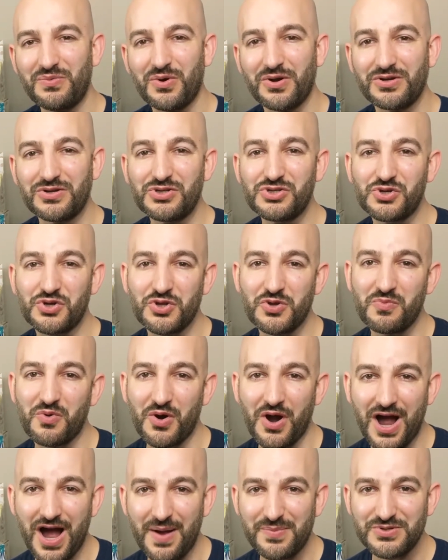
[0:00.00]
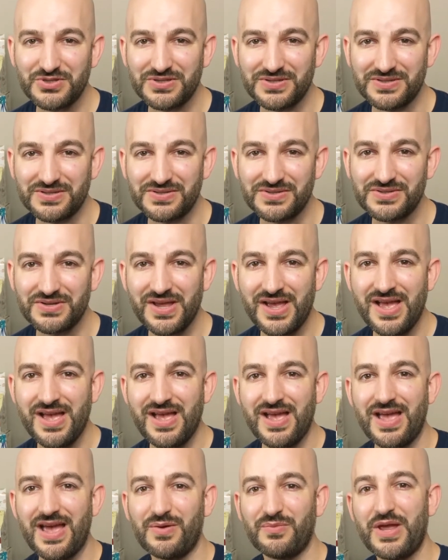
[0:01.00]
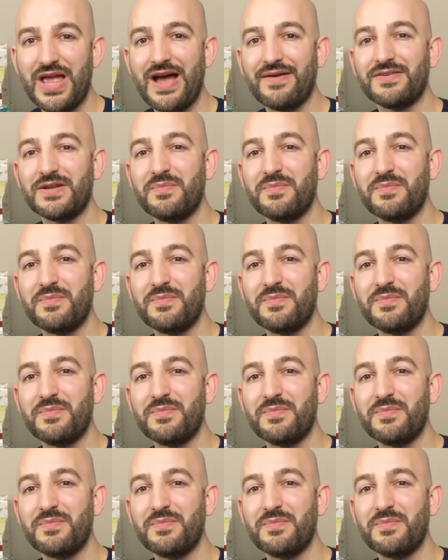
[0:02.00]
We're going to show you more options, and we have